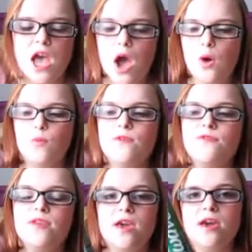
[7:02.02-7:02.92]
With
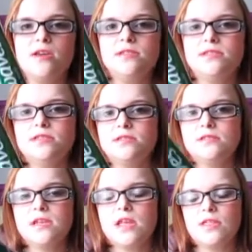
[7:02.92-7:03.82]
this,
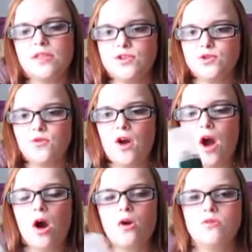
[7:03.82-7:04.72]
they sort of
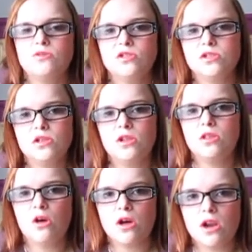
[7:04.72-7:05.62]
hold
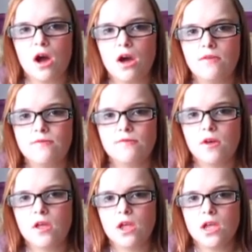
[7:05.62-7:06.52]
long enough,
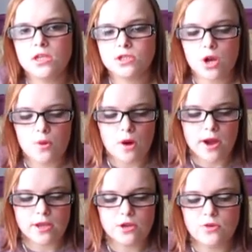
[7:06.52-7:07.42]
so I
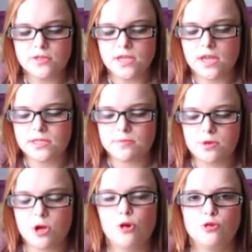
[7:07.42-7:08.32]
can use this and my
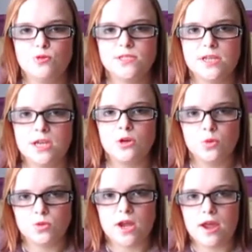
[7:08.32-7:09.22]
curls will stay in
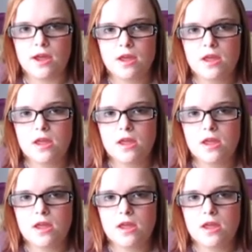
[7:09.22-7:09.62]
all day,